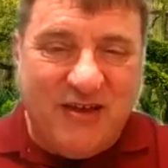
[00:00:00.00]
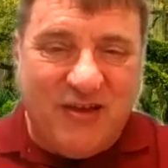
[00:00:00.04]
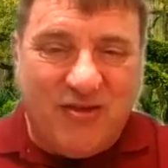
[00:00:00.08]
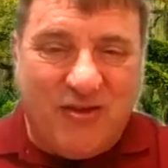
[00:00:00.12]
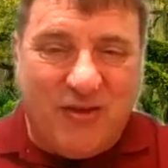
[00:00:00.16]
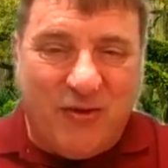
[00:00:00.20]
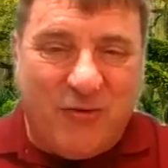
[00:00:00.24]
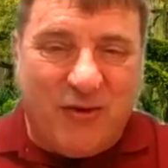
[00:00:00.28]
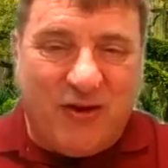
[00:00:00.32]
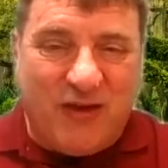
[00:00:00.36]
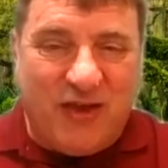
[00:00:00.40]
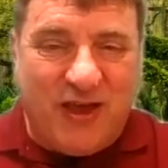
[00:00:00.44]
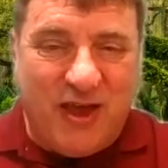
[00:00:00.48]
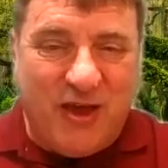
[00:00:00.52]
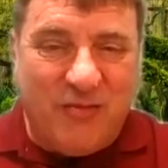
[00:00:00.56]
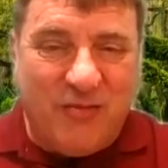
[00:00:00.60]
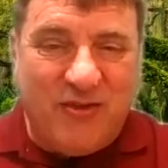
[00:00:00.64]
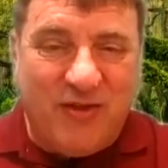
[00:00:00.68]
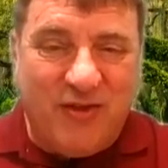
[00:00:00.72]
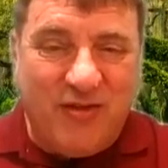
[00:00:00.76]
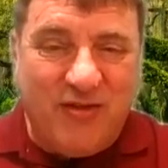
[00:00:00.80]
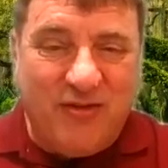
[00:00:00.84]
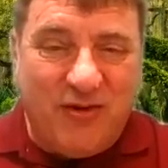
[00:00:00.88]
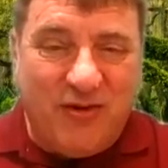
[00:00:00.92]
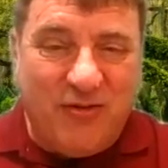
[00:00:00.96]
So we're
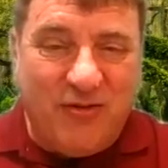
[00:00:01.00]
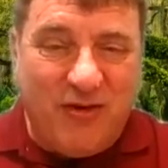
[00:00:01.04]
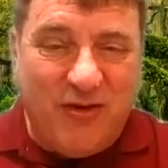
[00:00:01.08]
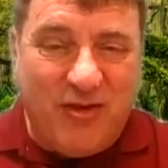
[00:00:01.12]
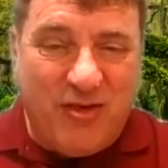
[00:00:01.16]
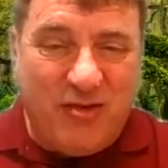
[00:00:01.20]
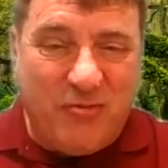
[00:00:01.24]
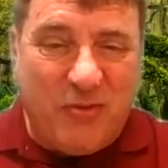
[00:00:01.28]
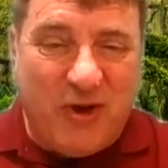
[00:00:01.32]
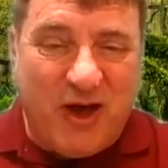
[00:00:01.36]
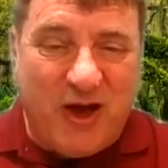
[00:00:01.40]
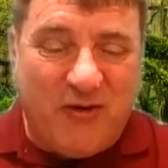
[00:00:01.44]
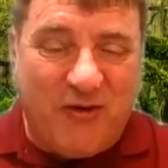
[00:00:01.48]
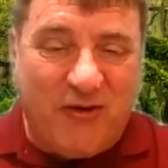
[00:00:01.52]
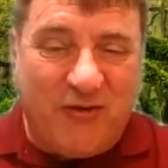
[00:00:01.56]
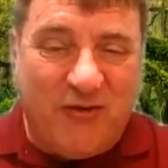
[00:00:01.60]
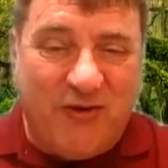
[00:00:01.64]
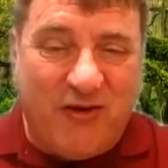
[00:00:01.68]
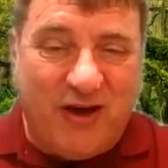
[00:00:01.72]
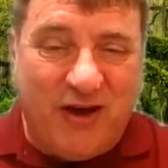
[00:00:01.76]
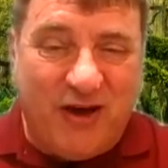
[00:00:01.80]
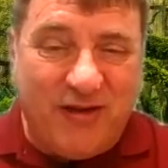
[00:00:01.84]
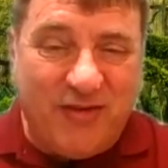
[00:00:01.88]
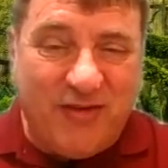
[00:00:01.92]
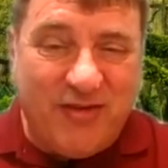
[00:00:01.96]
camped under these power
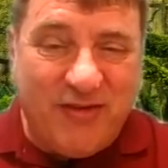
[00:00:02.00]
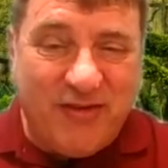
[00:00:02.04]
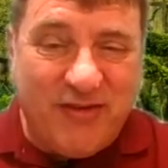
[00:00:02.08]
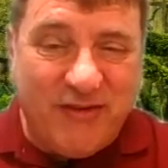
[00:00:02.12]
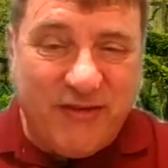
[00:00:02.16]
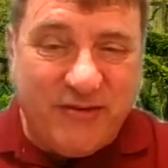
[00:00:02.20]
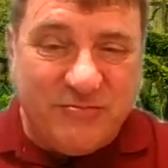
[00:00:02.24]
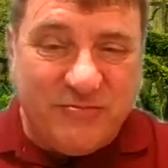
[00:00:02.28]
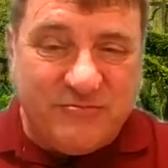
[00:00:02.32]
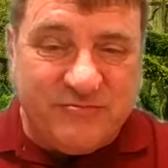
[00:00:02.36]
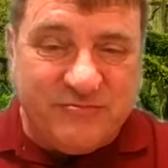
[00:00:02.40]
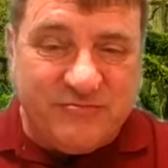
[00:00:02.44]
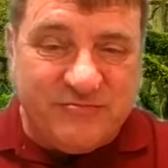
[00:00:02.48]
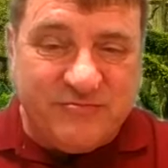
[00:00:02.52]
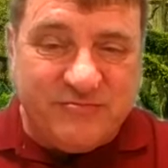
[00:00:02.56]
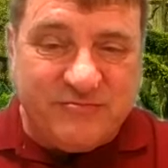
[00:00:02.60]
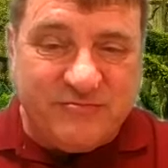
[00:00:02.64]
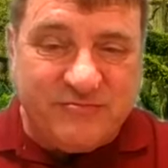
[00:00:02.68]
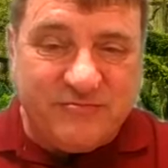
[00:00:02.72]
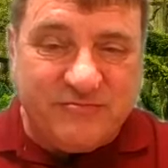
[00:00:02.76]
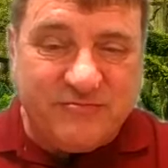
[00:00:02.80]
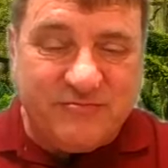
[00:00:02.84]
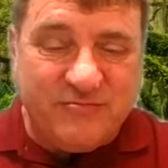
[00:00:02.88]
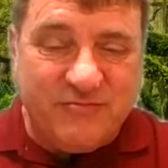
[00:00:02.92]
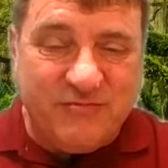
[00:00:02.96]
lines
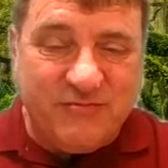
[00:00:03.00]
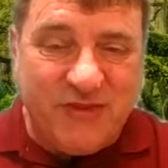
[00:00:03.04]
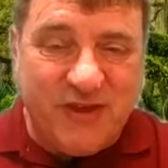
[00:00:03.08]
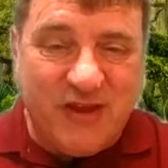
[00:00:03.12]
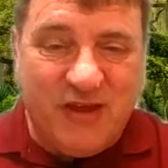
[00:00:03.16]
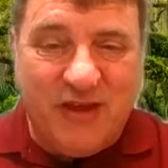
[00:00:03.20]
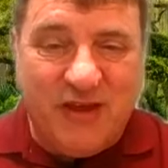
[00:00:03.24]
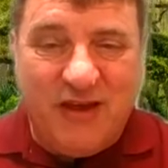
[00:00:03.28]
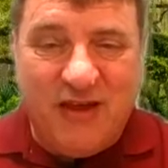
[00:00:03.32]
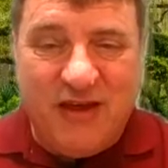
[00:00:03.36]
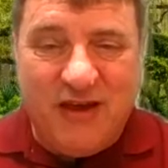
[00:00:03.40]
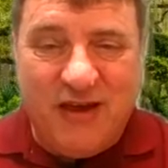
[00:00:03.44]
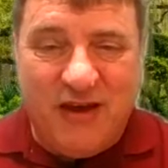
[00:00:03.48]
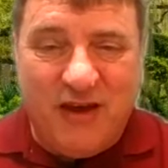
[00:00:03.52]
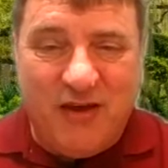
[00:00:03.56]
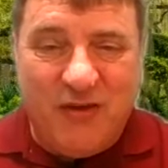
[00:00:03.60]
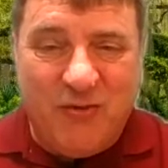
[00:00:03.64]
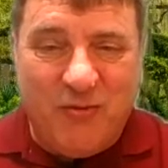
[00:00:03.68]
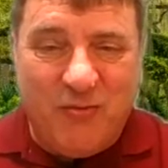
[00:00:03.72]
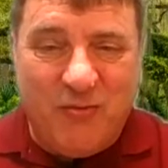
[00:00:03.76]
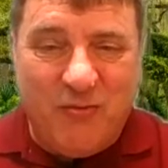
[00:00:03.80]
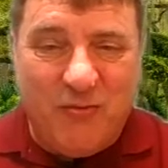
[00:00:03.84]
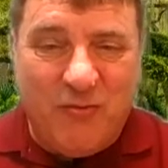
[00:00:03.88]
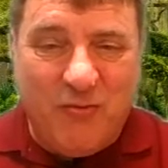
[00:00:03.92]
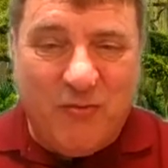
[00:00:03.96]
and
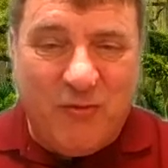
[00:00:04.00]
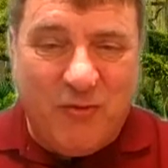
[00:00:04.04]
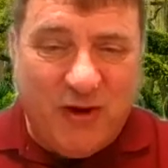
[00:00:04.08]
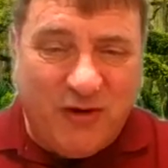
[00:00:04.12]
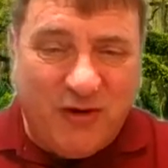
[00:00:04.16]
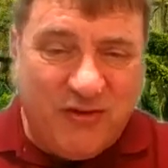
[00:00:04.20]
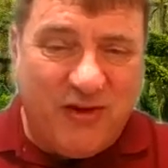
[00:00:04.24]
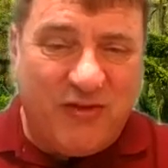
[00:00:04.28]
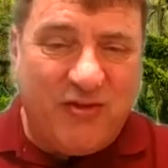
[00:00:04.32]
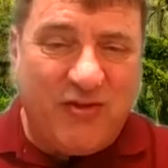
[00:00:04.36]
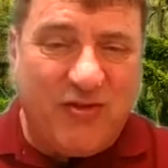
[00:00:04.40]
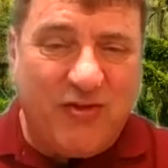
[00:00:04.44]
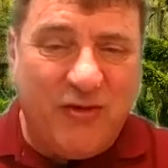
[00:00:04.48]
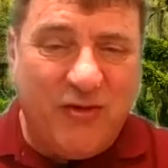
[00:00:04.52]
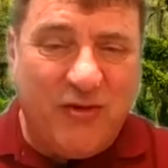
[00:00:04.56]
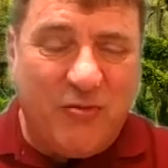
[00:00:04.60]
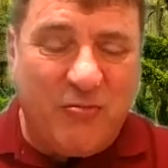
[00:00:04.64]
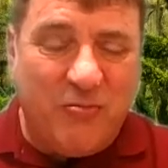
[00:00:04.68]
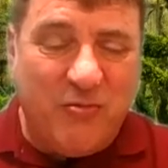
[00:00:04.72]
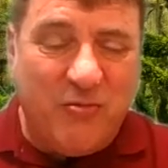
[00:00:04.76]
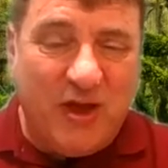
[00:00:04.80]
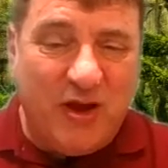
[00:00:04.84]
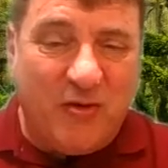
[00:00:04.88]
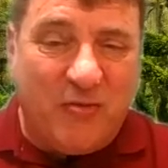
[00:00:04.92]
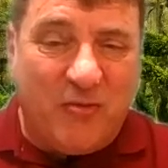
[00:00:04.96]
we're just
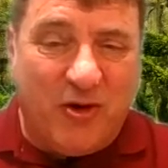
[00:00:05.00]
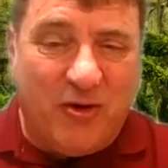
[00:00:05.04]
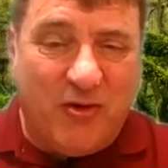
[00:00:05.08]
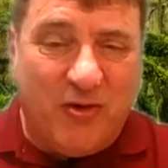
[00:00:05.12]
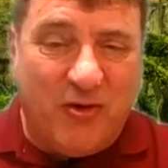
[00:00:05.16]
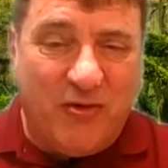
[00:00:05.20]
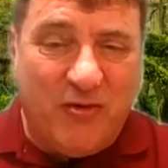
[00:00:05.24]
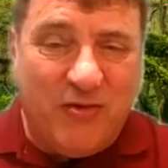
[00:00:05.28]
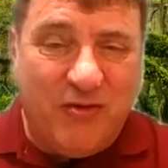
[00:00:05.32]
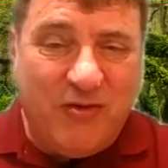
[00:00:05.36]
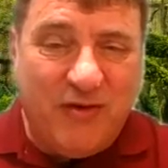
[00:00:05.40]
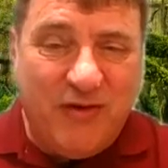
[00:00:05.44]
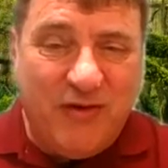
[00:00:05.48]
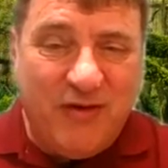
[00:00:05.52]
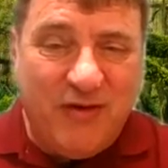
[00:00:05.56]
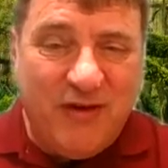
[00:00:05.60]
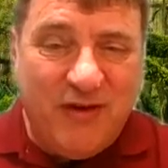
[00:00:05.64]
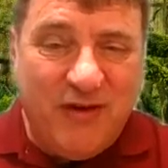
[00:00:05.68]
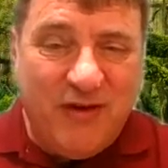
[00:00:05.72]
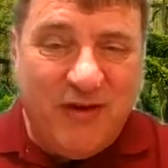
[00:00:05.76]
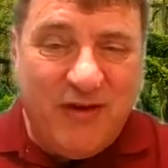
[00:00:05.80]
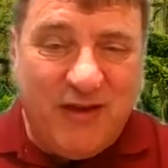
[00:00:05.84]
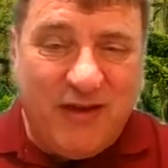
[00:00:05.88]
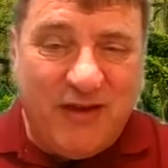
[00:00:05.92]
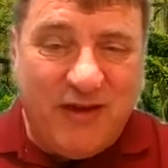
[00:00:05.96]
doing minimal,
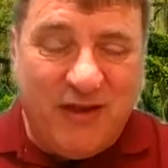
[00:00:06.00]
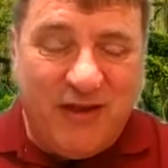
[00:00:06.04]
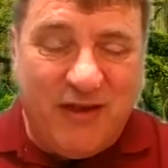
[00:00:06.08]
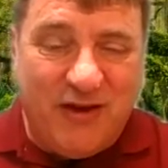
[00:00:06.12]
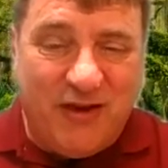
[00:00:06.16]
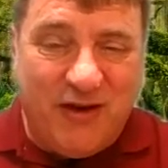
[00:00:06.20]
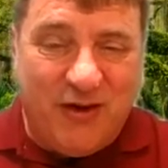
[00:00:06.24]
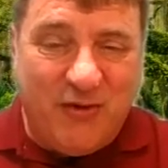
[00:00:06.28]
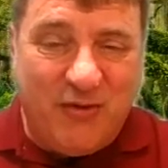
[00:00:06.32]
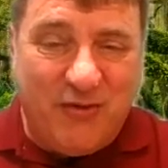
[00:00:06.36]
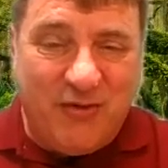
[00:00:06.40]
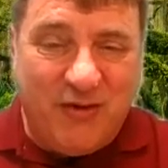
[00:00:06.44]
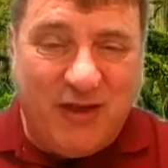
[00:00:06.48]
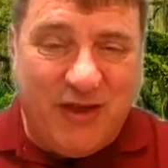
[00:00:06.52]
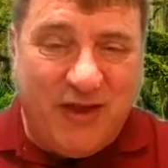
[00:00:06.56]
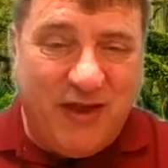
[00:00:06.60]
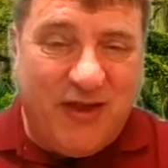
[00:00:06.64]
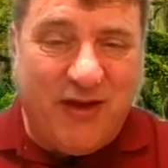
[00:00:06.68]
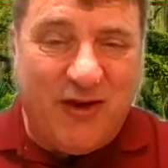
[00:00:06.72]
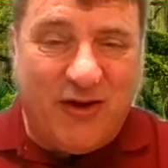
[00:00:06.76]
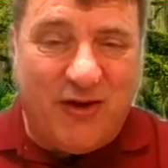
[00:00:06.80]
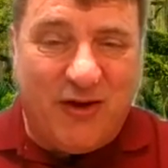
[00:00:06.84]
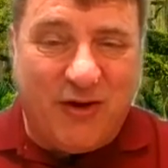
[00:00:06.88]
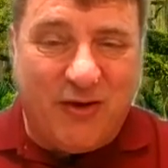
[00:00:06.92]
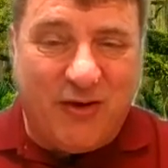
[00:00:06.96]

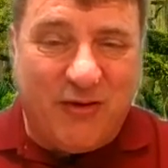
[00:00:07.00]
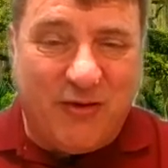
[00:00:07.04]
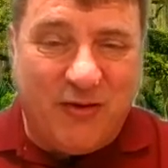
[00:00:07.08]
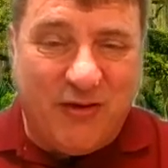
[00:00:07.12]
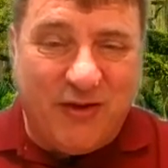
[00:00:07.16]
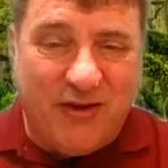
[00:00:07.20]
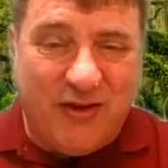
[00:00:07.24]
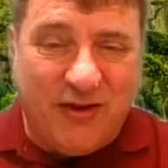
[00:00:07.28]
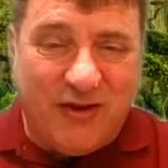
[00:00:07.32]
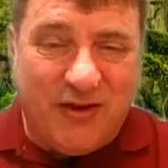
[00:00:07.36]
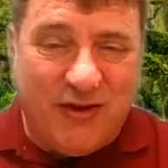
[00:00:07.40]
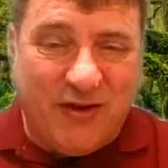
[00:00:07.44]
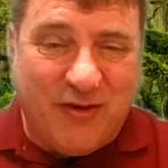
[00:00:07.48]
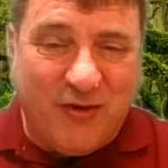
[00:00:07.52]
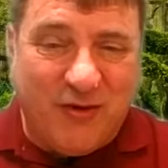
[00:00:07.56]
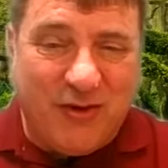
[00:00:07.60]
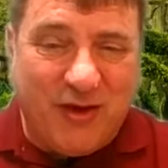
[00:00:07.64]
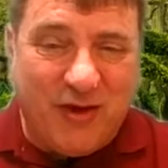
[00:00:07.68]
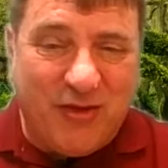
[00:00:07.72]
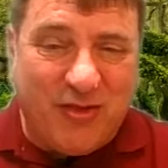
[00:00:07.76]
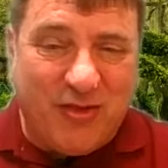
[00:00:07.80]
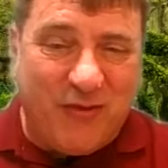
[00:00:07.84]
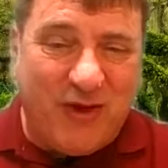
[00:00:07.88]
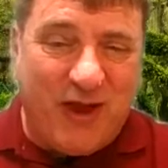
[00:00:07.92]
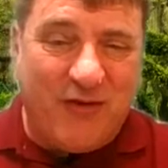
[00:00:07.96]
gear,
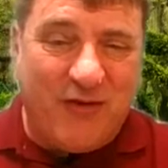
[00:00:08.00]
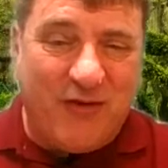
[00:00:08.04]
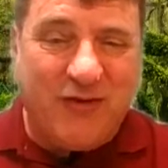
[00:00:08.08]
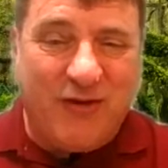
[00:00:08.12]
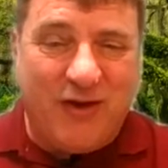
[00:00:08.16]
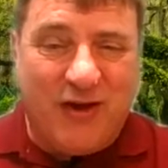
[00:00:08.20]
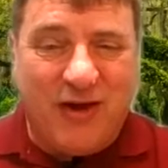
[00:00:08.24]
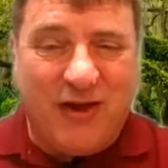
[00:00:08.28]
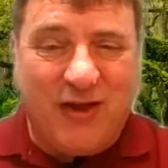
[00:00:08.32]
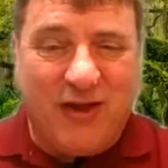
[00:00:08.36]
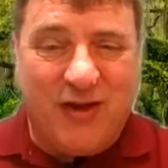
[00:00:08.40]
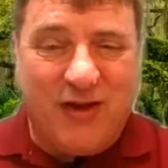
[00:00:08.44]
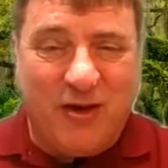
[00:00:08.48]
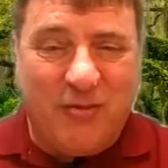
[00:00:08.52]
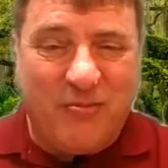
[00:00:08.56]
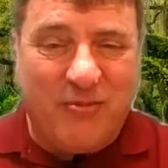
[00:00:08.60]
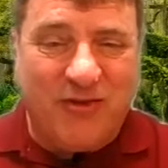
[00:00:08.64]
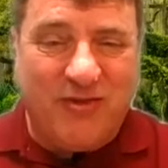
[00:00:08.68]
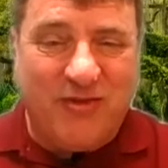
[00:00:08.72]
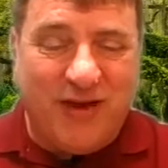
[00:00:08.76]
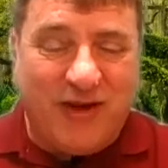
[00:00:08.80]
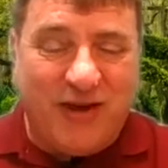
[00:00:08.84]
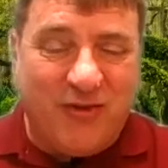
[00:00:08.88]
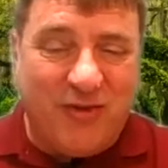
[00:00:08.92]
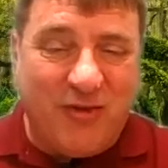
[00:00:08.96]
because we have to hike up
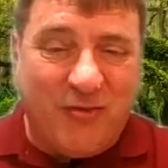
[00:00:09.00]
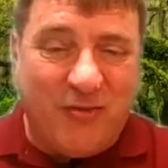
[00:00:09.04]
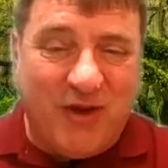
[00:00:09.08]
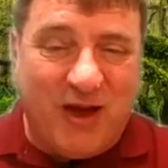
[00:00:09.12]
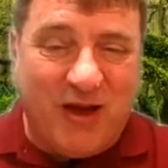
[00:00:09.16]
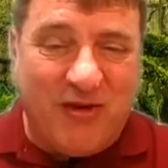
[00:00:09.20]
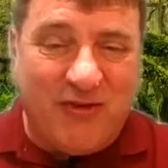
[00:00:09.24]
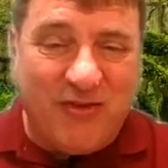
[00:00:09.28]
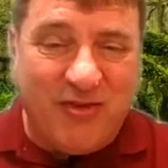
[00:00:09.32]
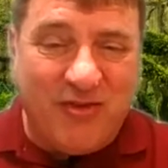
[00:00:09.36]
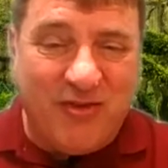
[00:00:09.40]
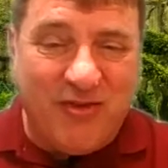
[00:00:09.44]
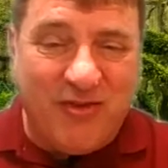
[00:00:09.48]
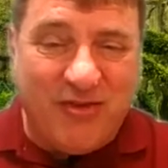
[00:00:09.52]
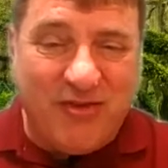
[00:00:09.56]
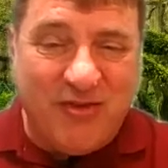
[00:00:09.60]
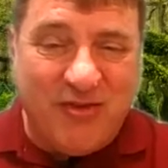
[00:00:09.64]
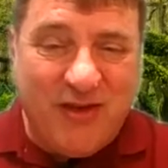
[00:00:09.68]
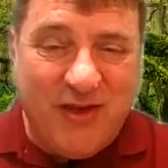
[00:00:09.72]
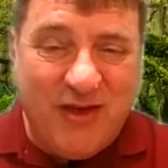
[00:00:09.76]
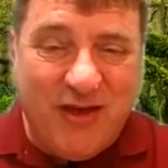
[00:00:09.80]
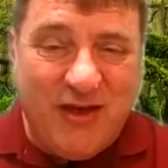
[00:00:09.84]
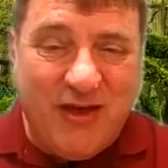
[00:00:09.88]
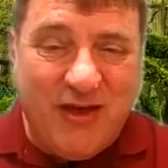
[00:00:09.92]
and down the mountains.